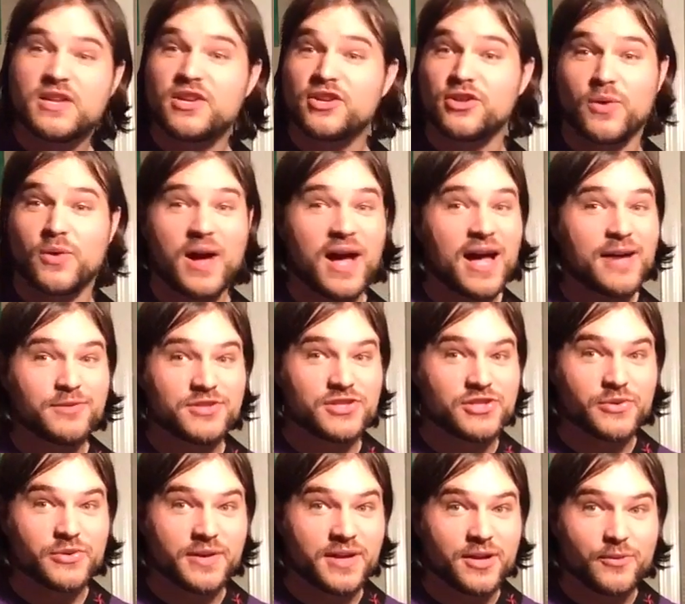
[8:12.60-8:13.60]
you know, I was
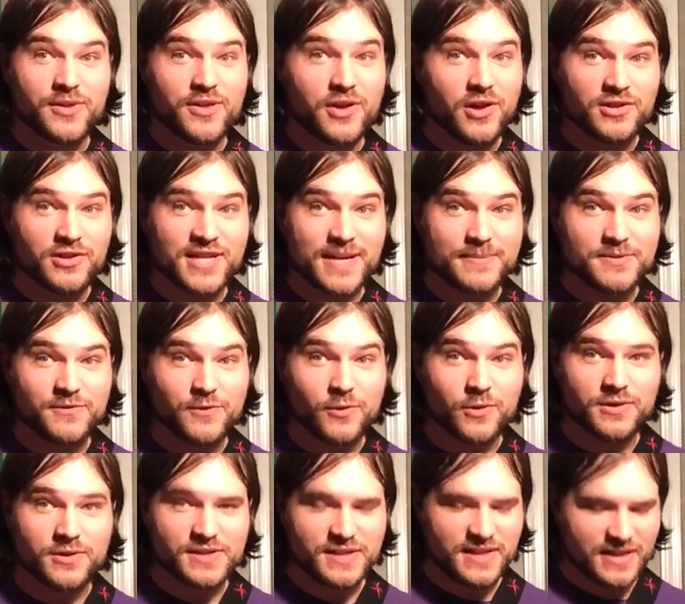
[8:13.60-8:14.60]
doing it with all types of
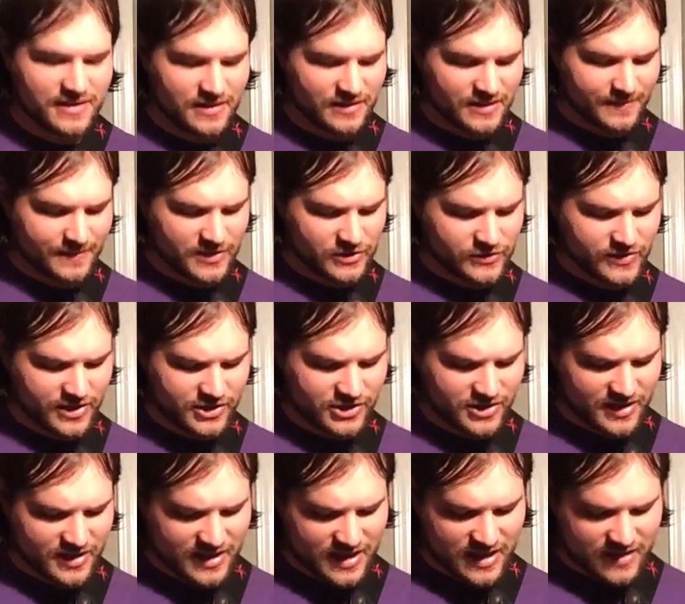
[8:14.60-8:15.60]
chords in that little demonstration
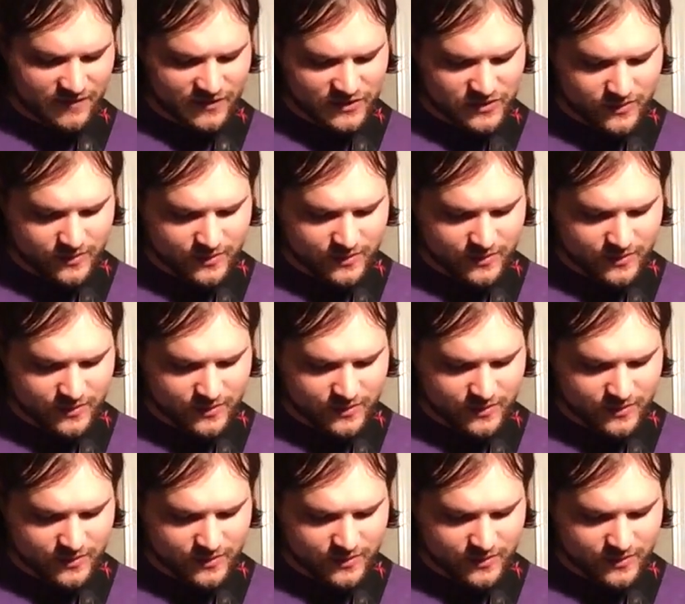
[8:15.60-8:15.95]
I gave, so